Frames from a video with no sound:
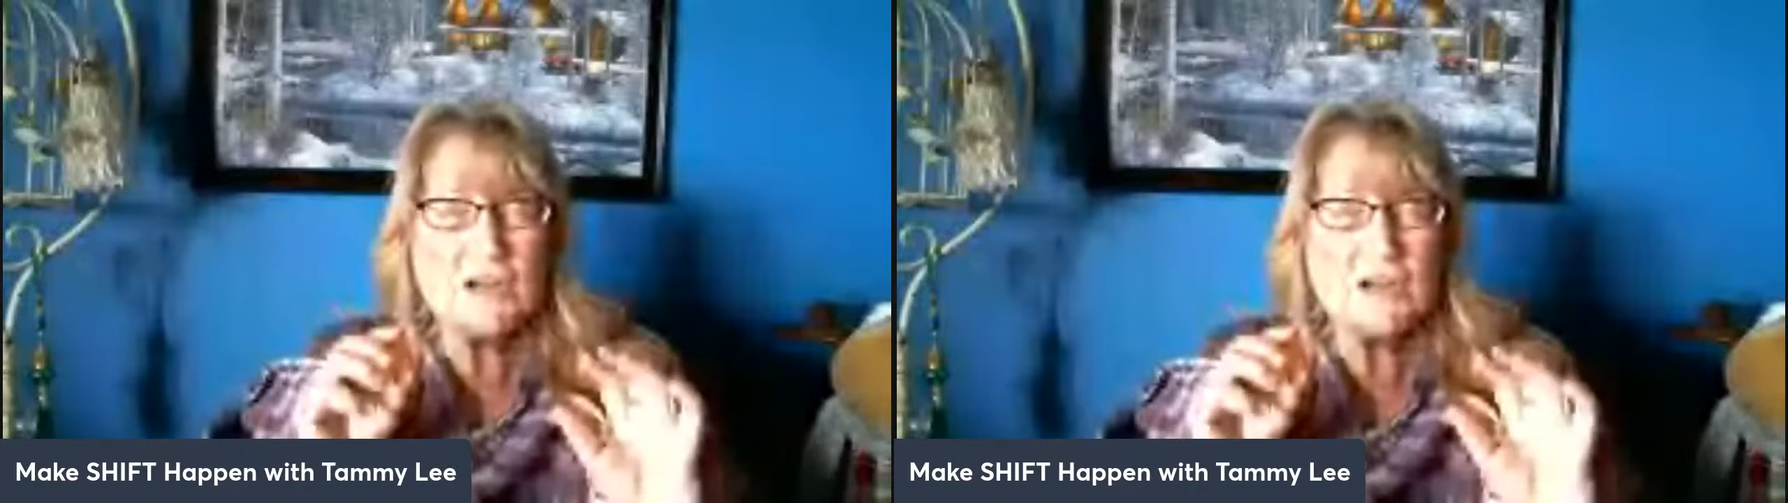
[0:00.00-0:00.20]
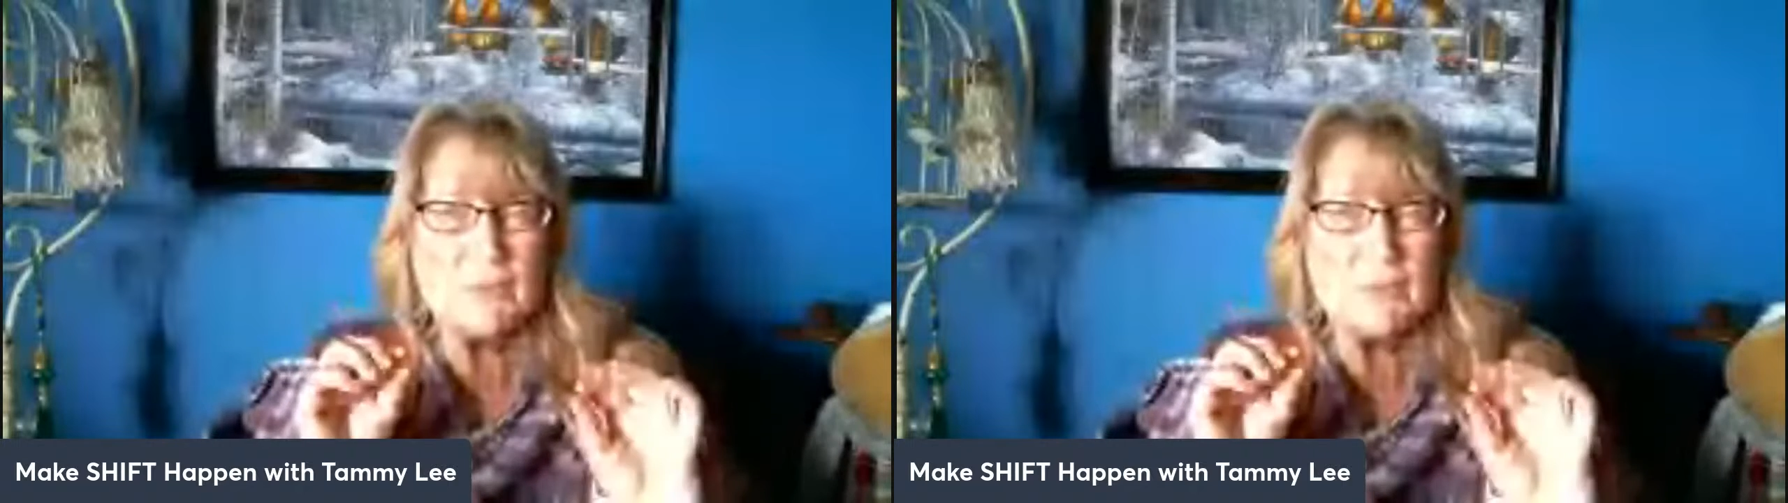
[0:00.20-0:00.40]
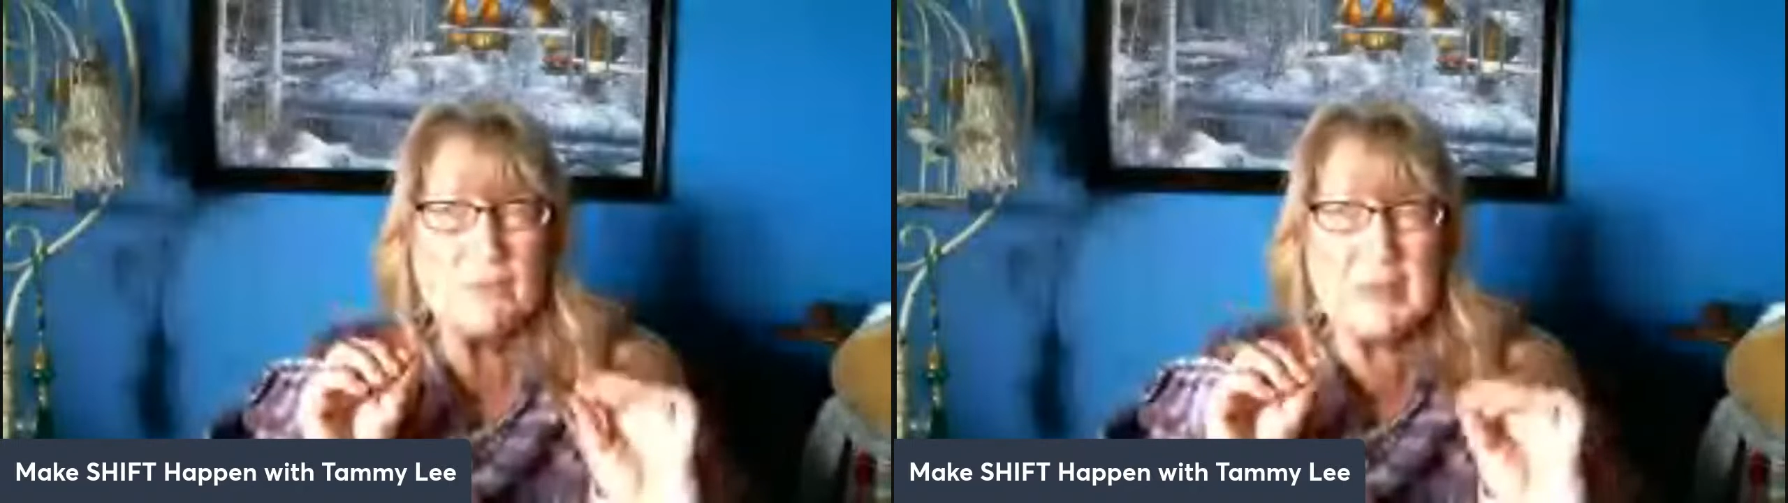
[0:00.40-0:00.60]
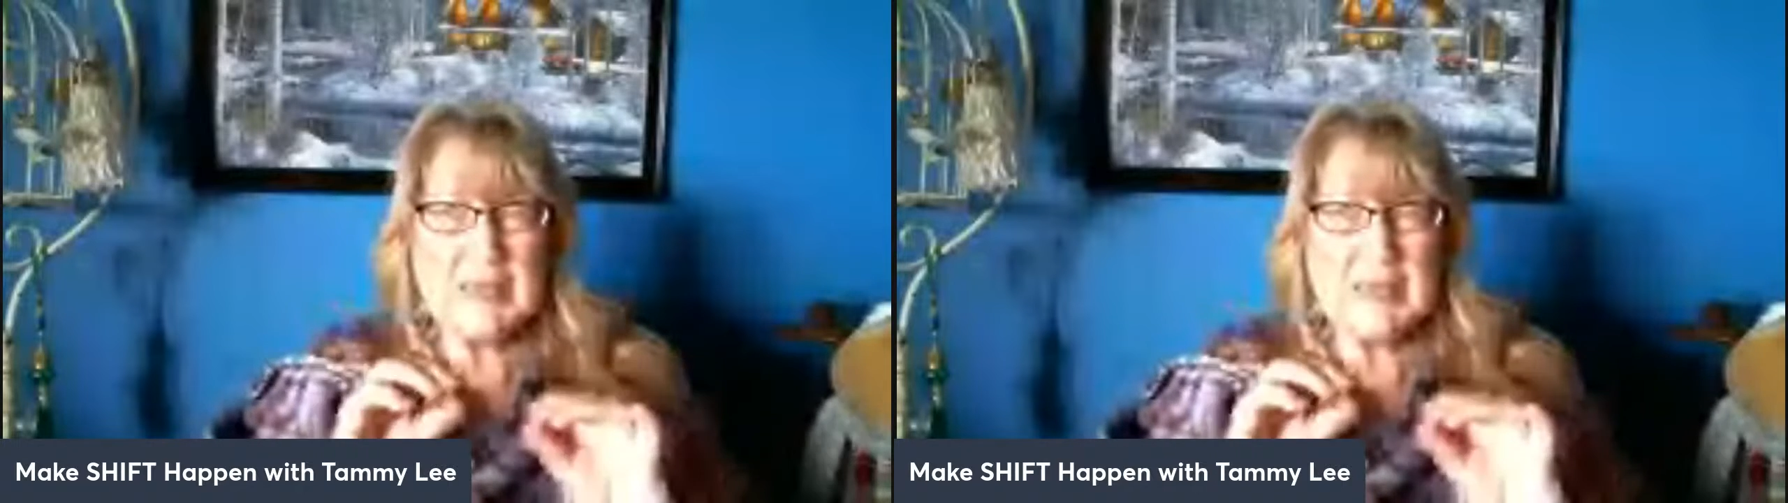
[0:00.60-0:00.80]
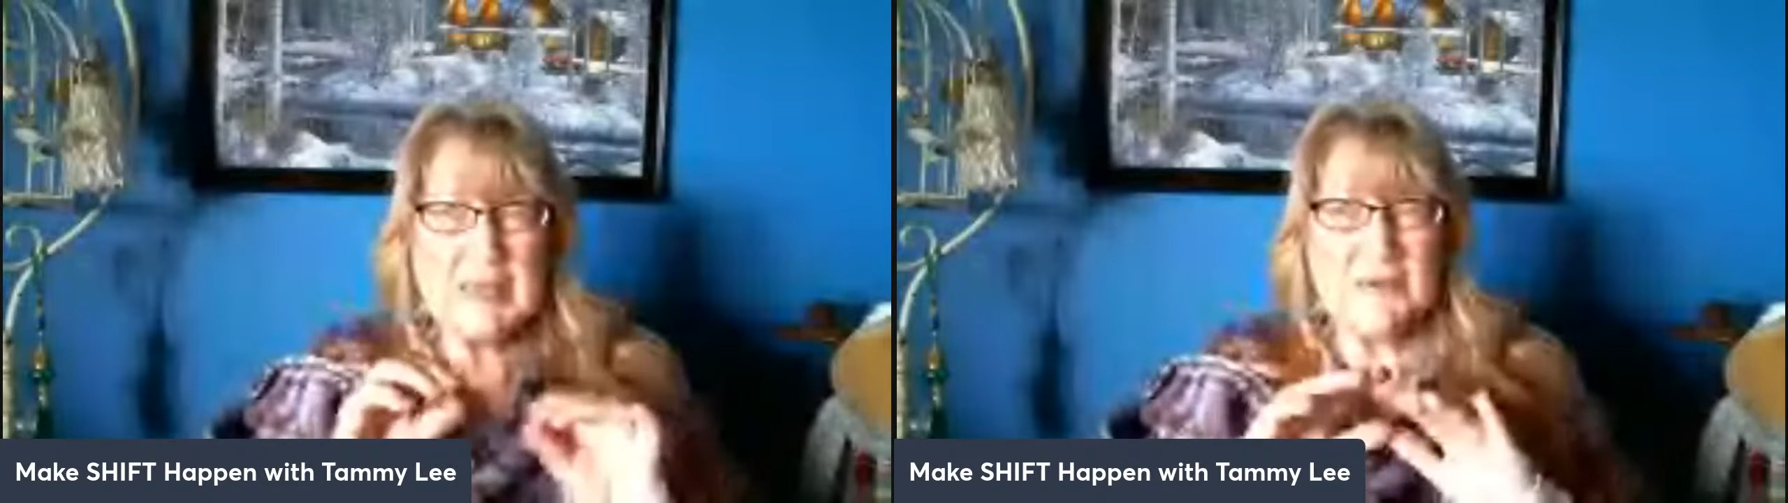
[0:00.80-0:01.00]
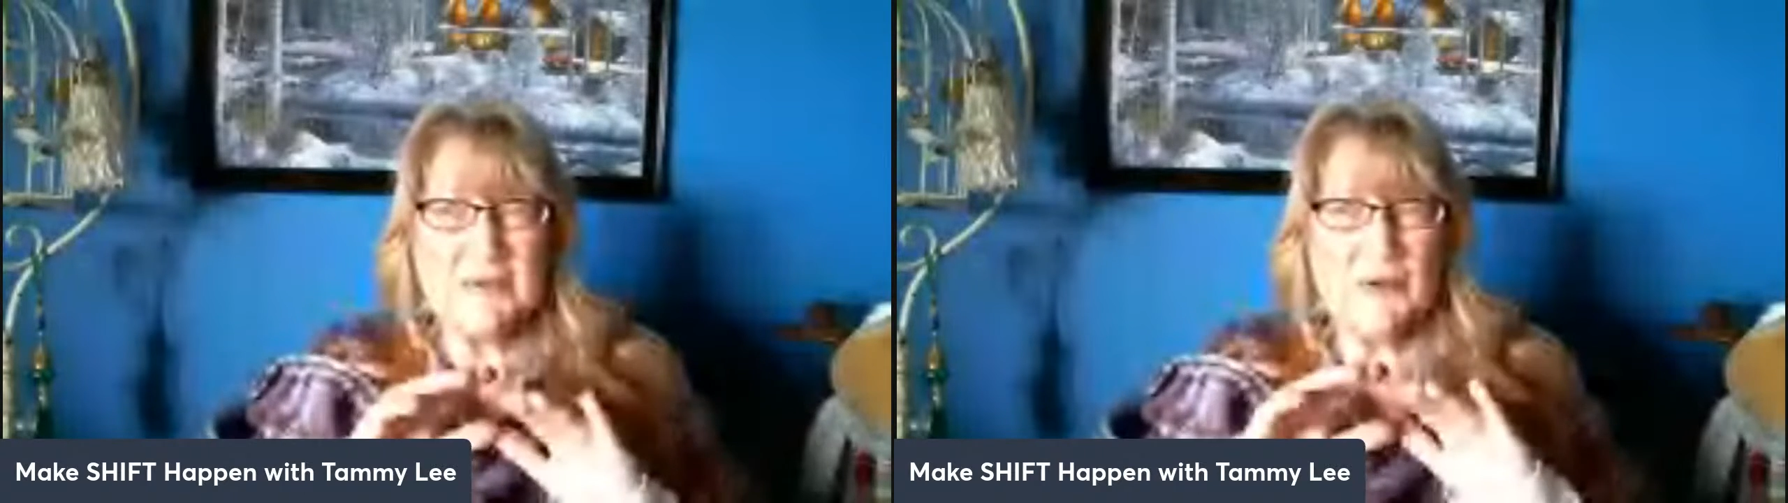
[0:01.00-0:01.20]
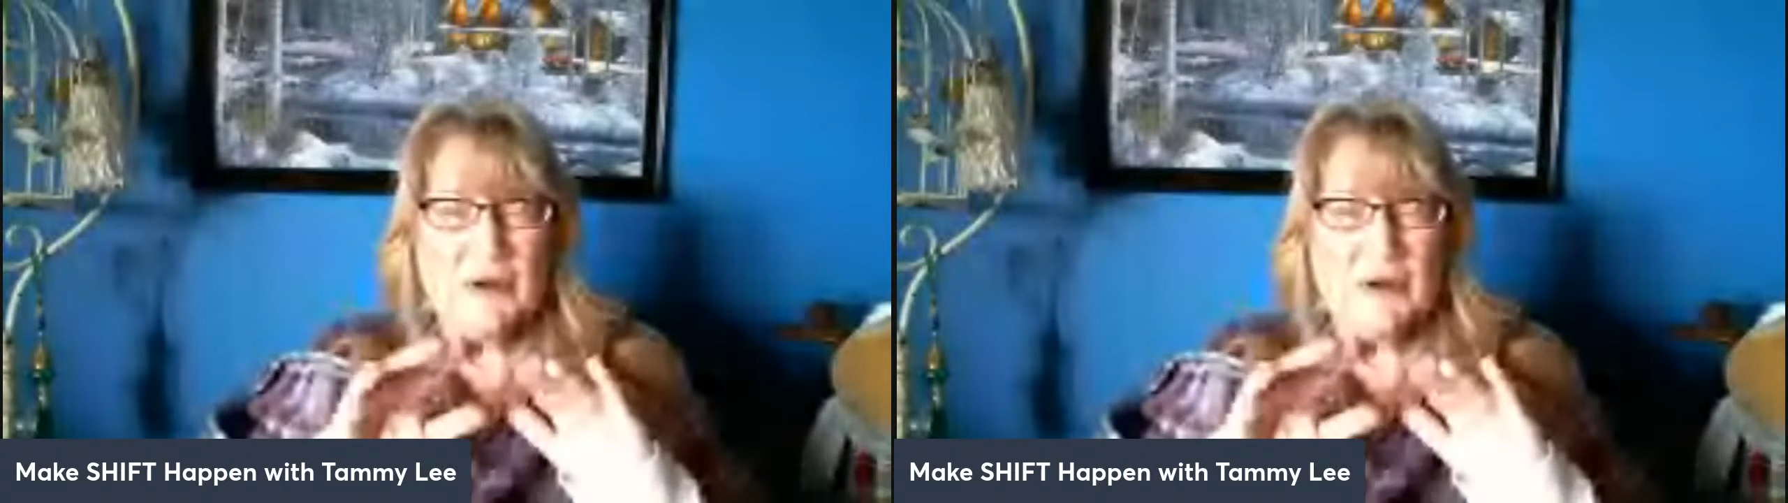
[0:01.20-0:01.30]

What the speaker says: to be in your